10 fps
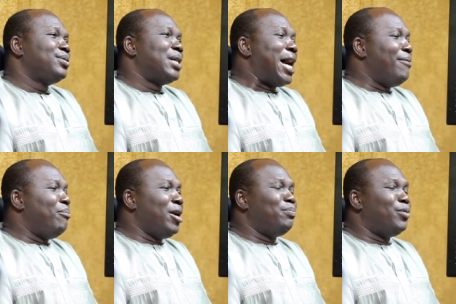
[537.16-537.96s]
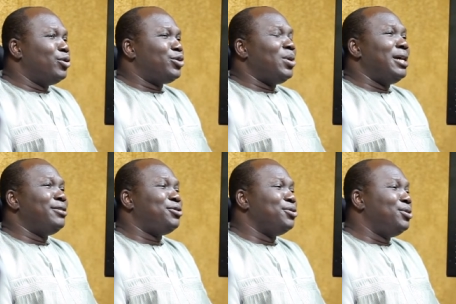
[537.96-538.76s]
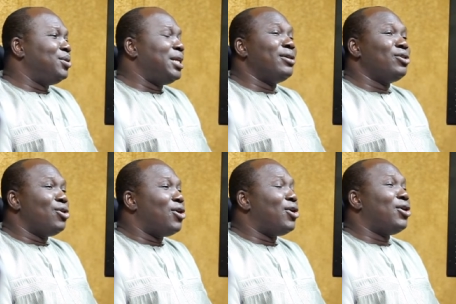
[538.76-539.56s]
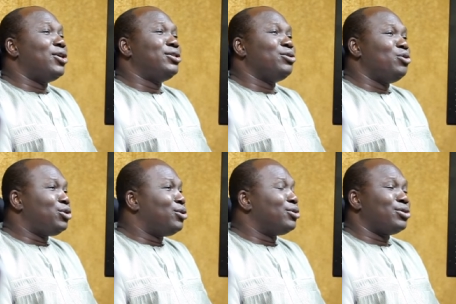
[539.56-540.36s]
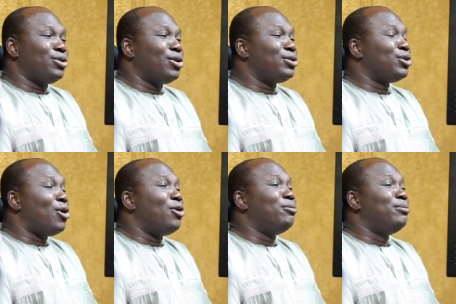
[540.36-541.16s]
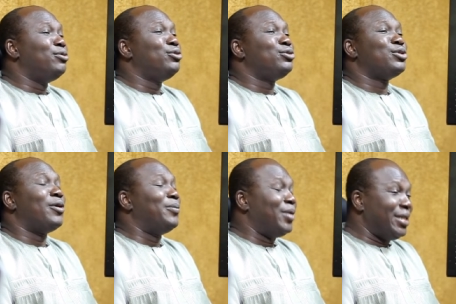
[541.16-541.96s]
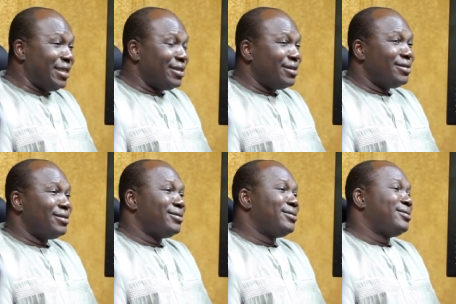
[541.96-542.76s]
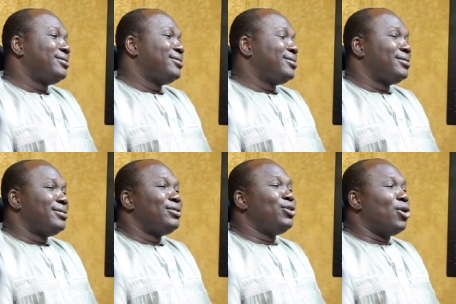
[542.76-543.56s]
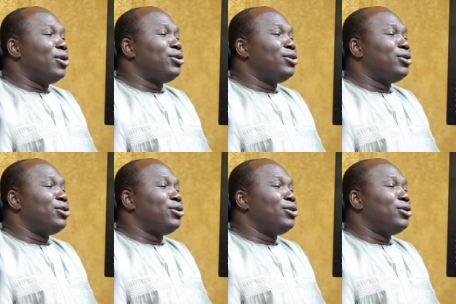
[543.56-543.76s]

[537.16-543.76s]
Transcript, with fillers: I make bold to let you know that God does not humble somebody. God